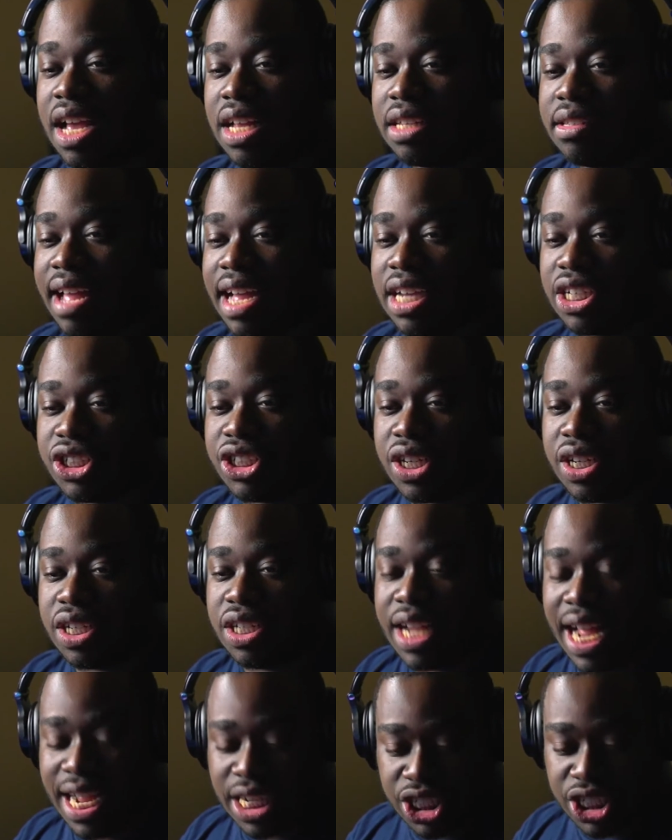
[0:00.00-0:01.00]
should
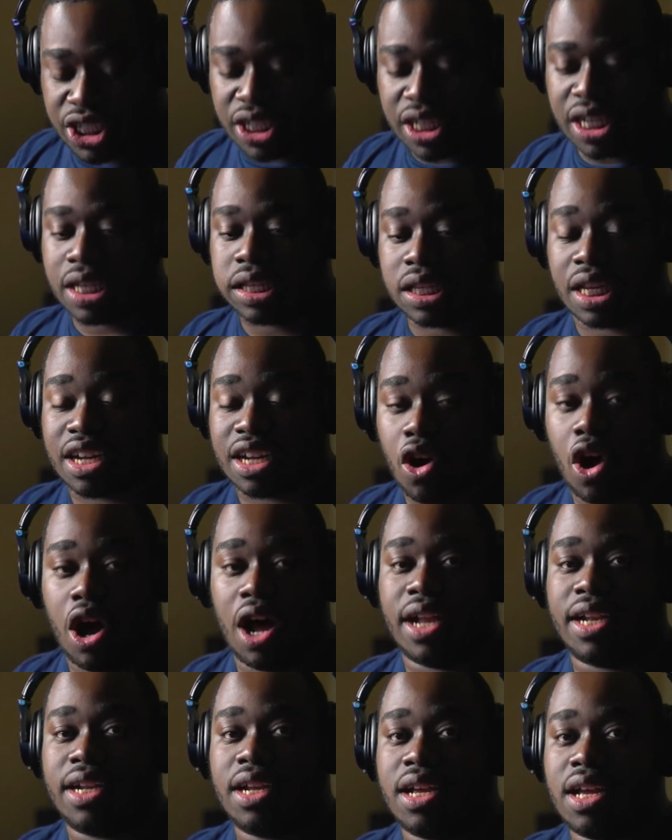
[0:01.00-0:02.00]
click on.
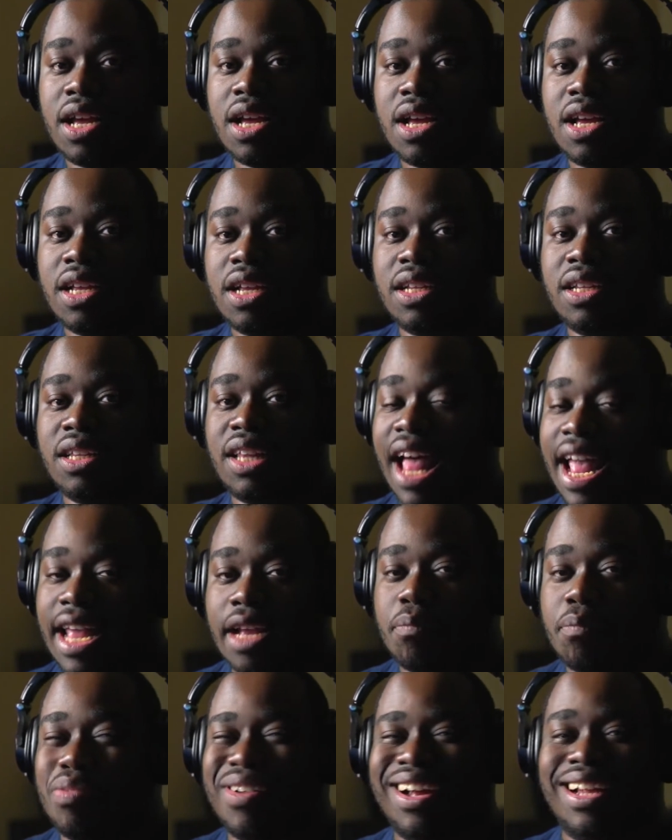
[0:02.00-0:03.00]
Like,
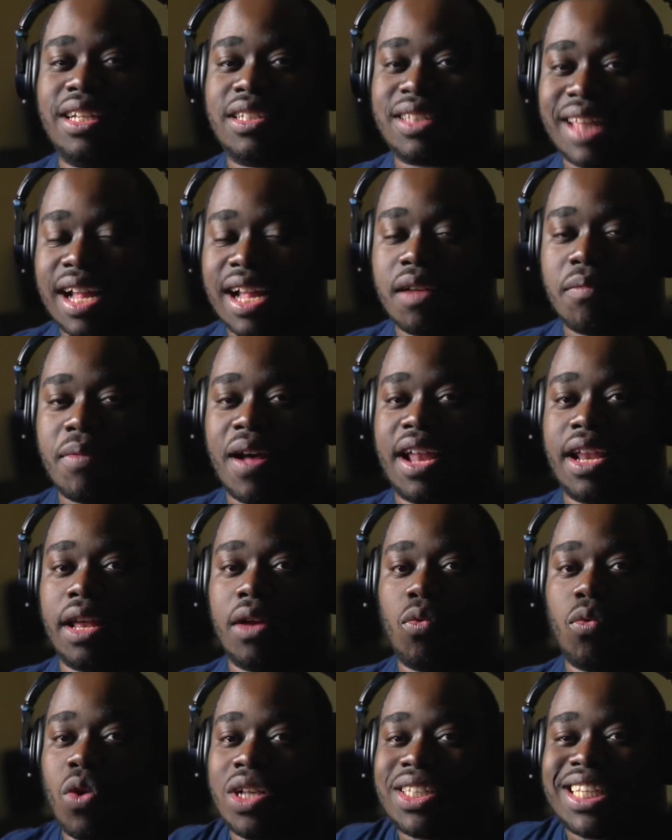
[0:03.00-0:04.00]
but think about it.
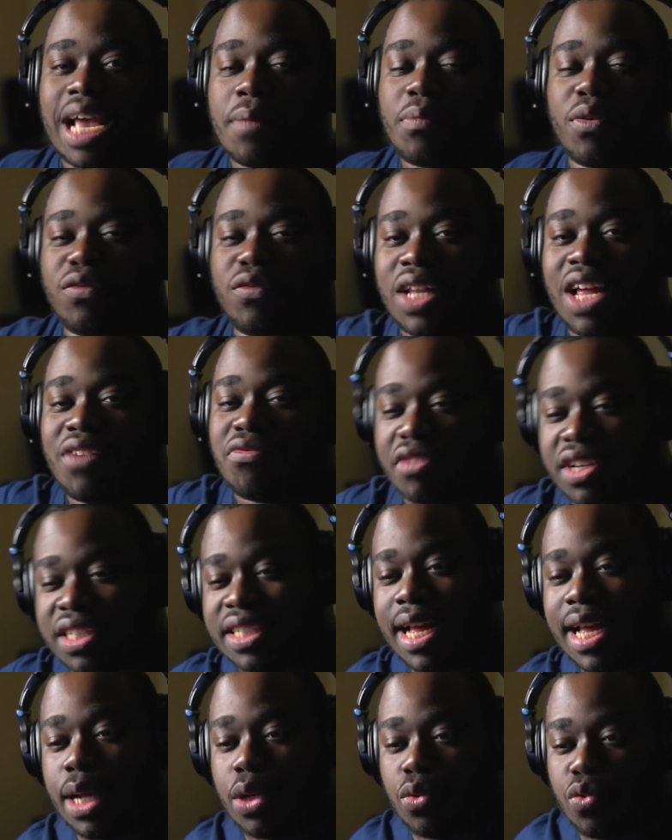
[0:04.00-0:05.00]
What type of lever is that
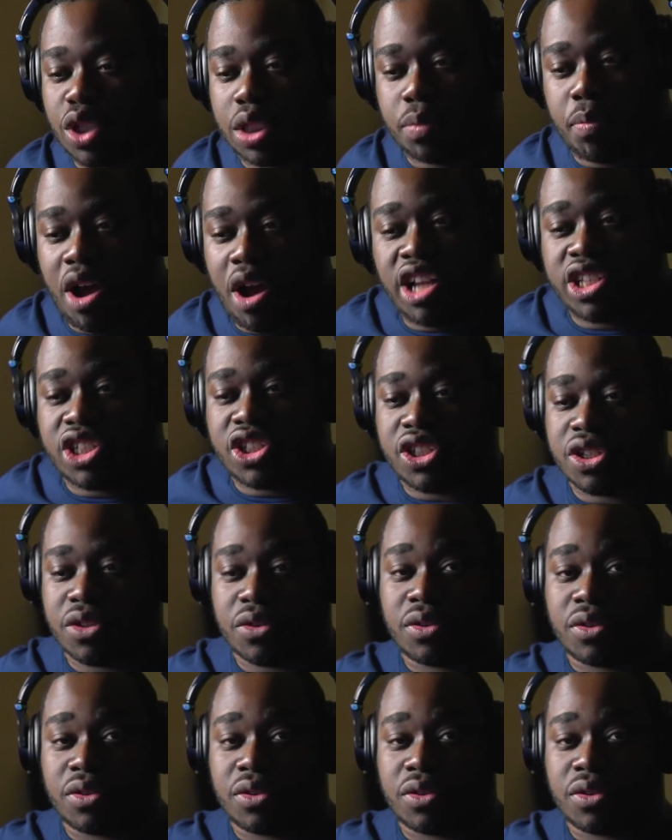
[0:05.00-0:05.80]
in response to?